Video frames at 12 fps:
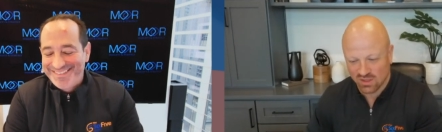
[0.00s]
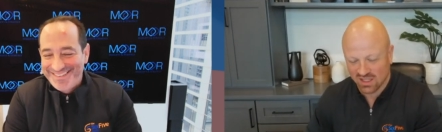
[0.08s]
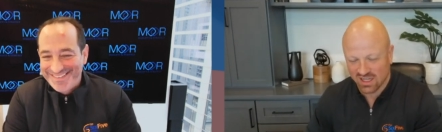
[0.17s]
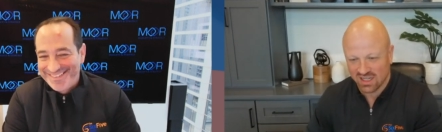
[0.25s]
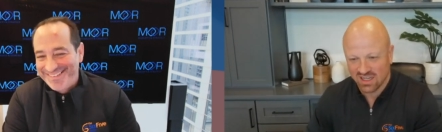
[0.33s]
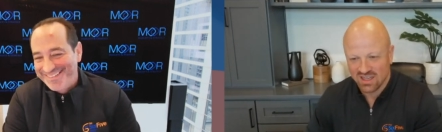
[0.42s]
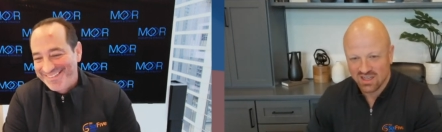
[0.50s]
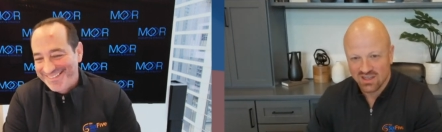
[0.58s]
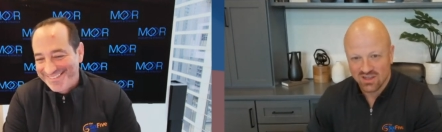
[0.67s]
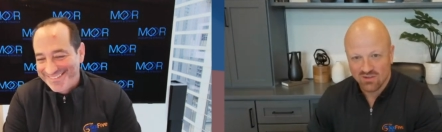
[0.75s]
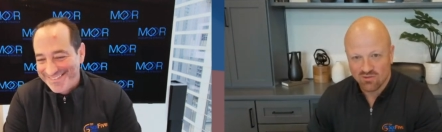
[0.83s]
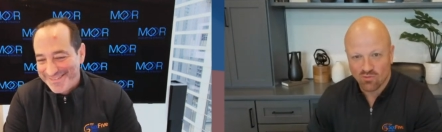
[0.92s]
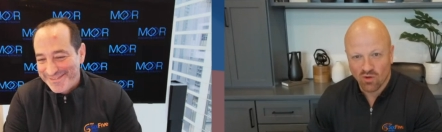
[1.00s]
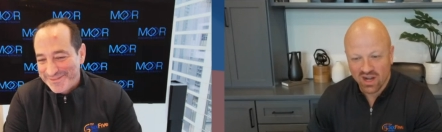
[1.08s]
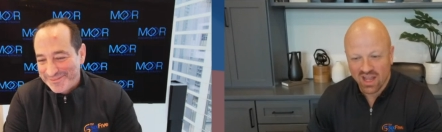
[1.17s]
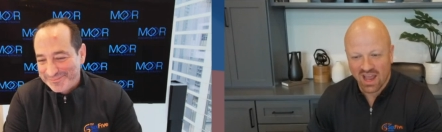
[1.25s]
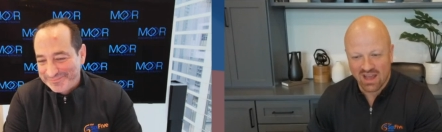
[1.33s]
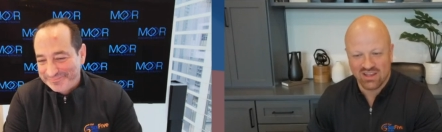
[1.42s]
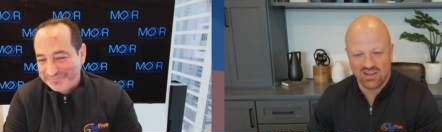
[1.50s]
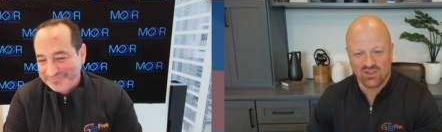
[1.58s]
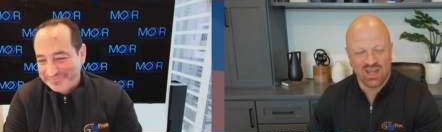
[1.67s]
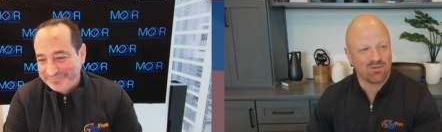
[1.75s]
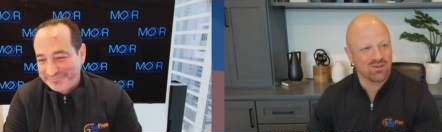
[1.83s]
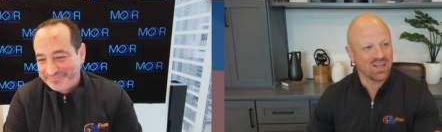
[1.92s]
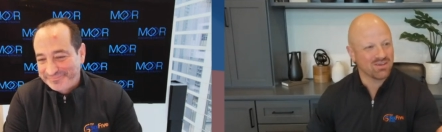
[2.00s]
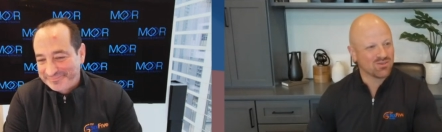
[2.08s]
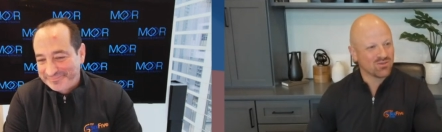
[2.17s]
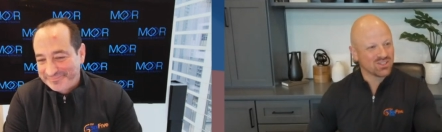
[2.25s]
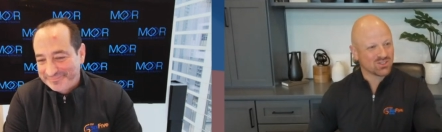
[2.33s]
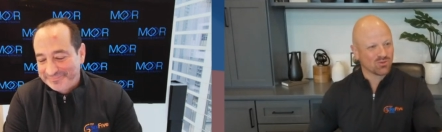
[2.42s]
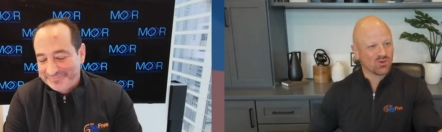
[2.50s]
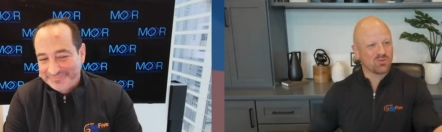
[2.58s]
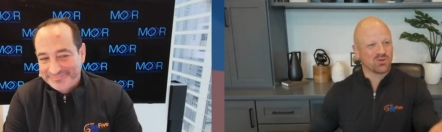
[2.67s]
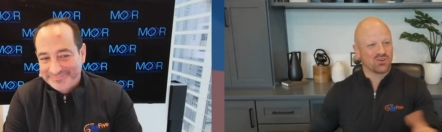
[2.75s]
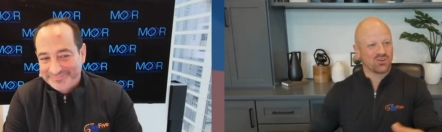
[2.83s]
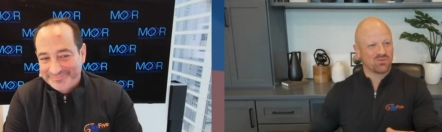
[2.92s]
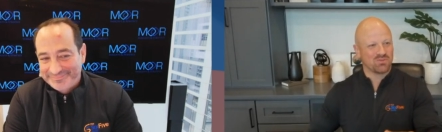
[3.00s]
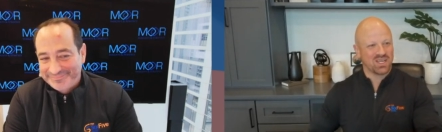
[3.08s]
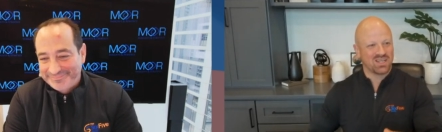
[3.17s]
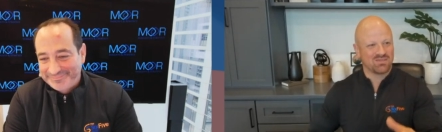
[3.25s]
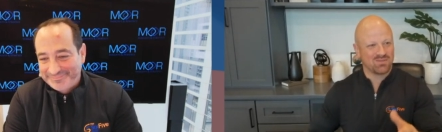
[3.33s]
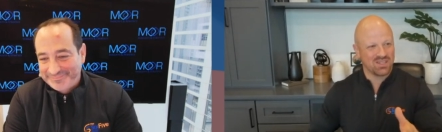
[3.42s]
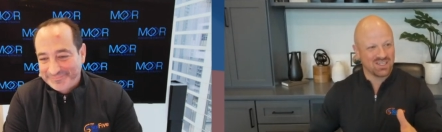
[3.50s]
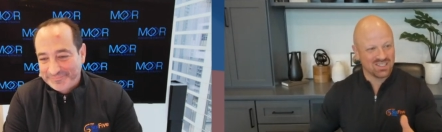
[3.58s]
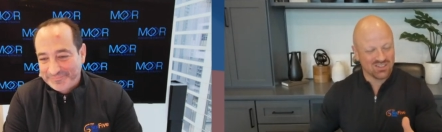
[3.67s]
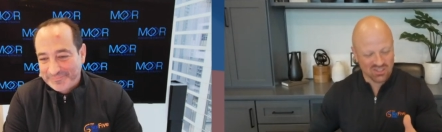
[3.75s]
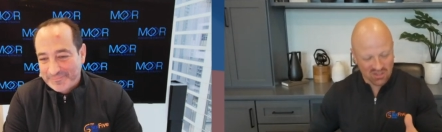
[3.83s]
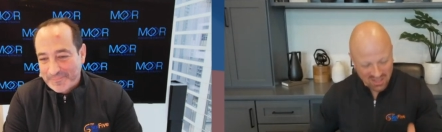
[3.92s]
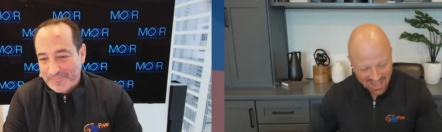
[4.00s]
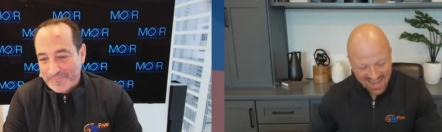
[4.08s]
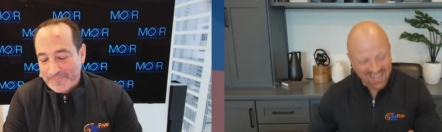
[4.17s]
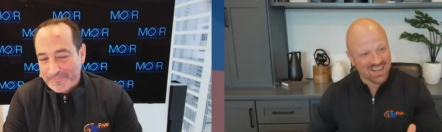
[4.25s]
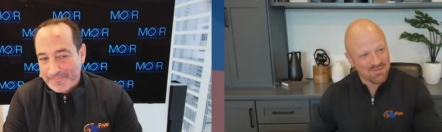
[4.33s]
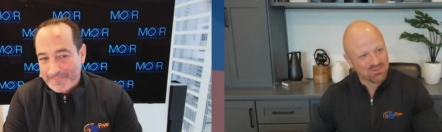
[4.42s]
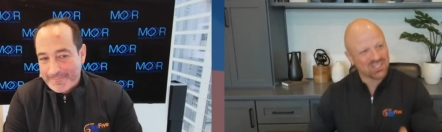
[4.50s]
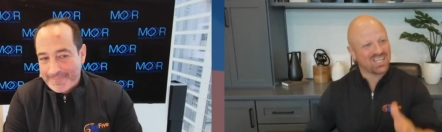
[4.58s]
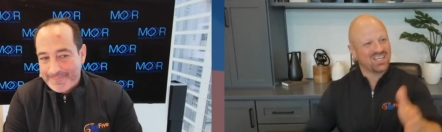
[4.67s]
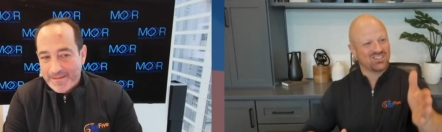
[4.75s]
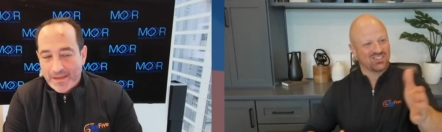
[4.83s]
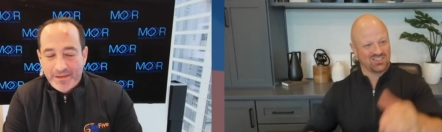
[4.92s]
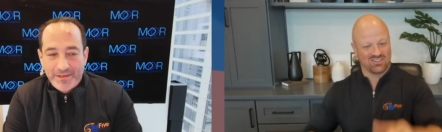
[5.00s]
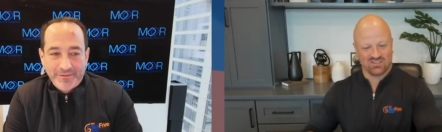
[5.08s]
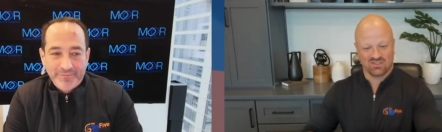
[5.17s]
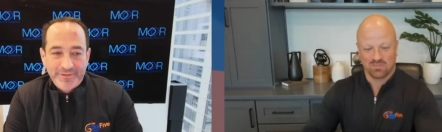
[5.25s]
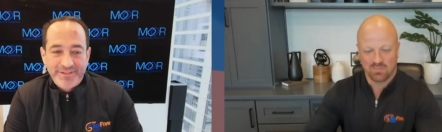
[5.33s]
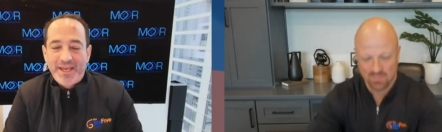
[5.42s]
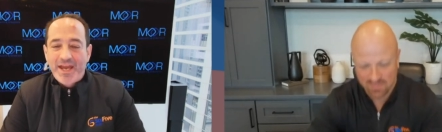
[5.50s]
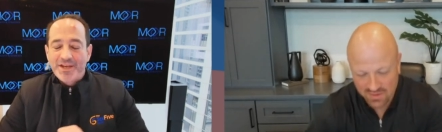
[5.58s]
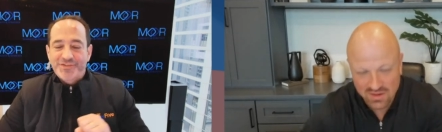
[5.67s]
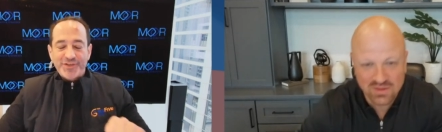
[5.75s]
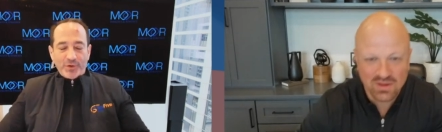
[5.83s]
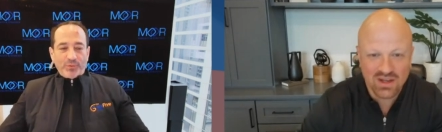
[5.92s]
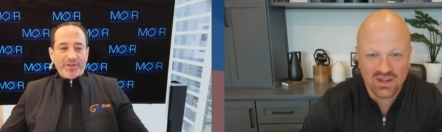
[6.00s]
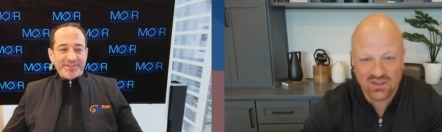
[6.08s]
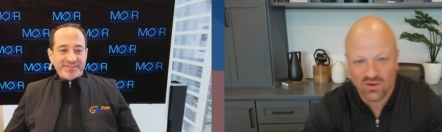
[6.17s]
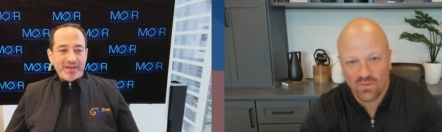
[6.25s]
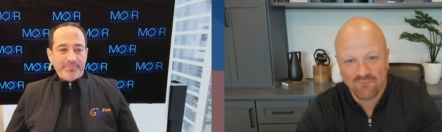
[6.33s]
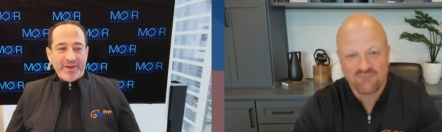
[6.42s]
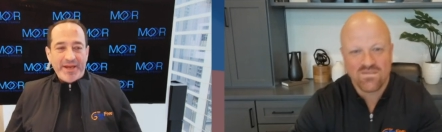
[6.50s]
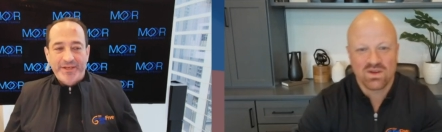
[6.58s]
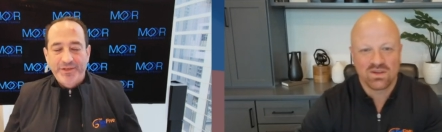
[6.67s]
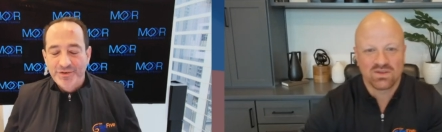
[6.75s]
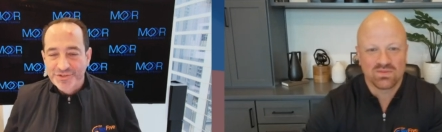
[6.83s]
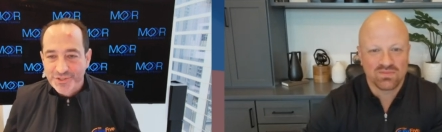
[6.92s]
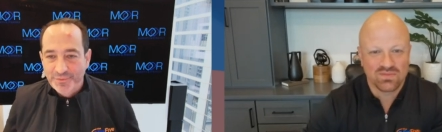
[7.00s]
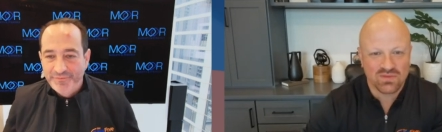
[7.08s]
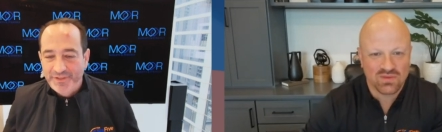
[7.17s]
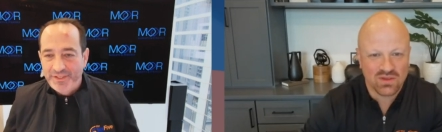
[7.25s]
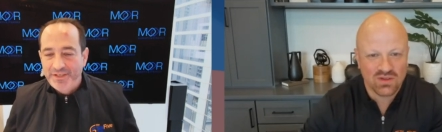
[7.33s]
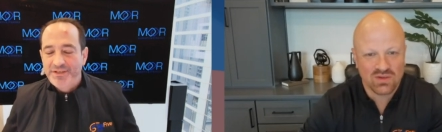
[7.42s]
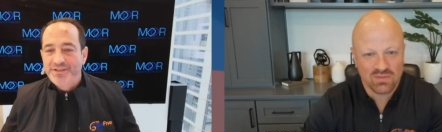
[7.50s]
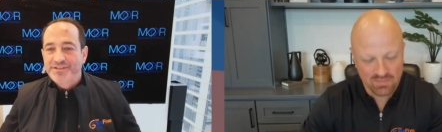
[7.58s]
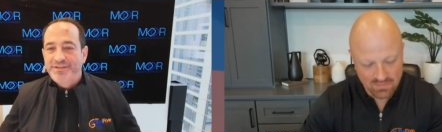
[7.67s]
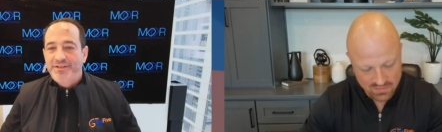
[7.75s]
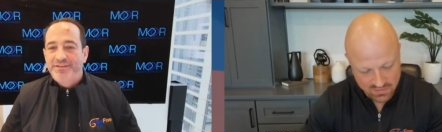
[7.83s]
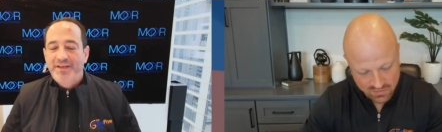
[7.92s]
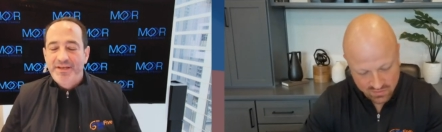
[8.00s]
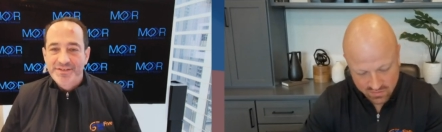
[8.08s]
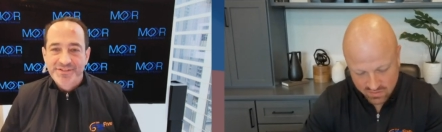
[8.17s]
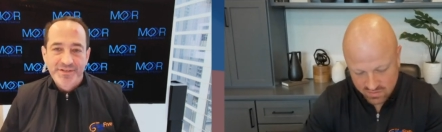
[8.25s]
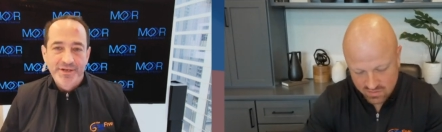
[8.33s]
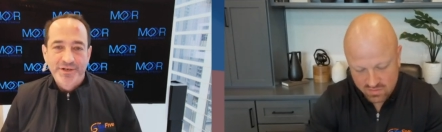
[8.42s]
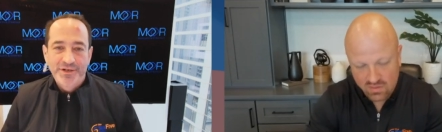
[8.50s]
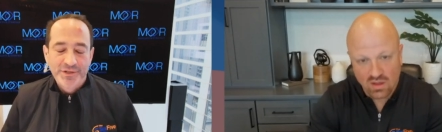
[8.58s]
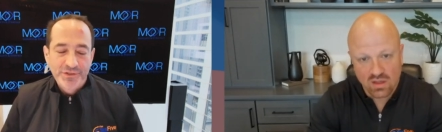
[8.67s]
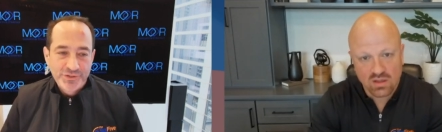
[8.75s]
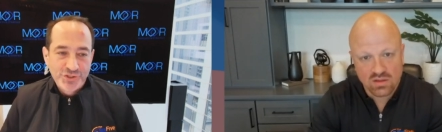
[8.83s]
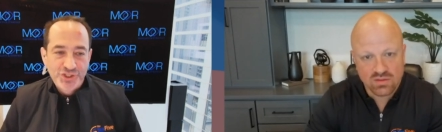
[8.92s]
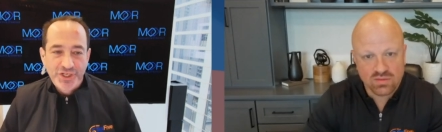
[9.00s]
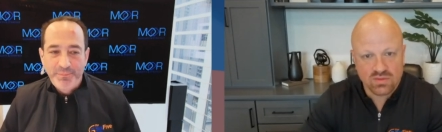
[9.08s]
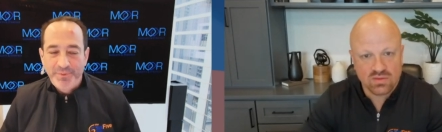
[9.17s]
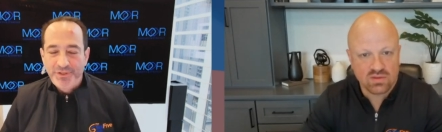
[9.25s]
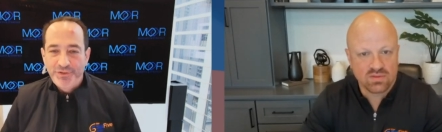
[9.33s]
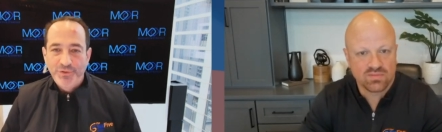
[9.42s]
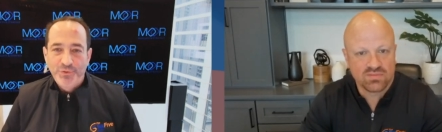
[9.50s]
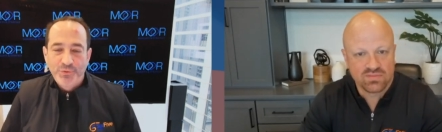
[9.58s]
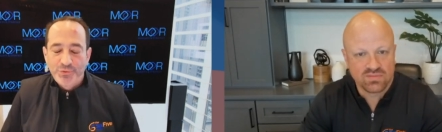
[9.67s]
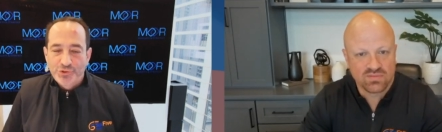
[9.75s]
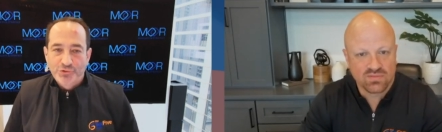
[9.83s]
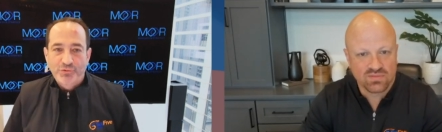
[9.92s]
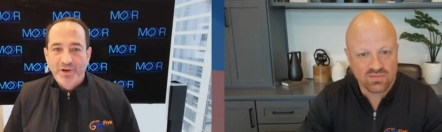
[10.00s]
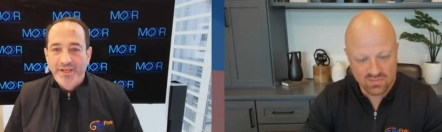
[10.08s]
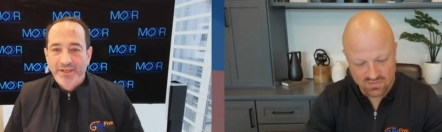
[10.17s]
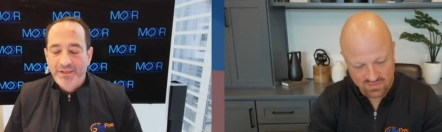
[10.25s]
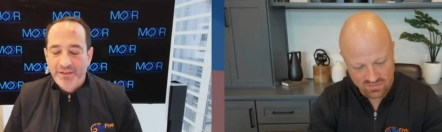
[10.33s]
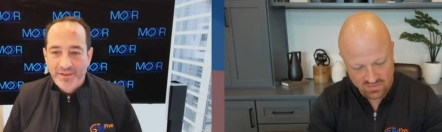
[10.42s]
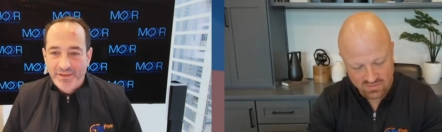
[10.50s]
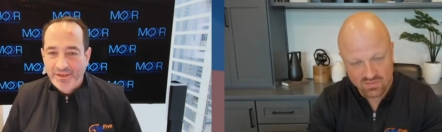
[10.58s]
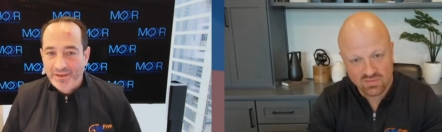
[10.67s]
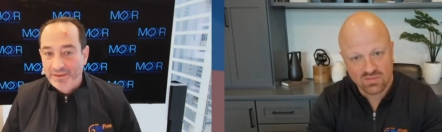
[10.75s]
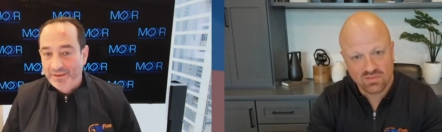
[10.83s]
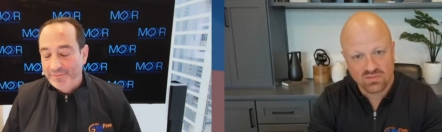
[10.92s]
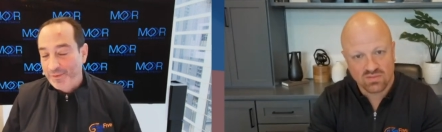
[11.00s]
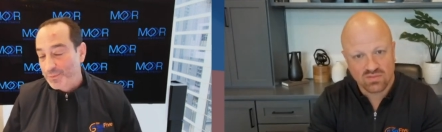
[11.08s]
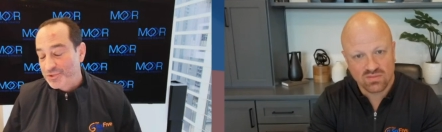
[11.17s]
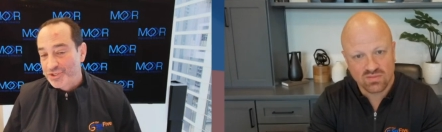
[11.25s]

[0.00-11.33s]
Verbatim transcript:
Speaker 1: but like what you know that that this rumor man there's a lot of implications
Speaker 2: yeah so let's step back here so nvidia is the data center gpu training and i think with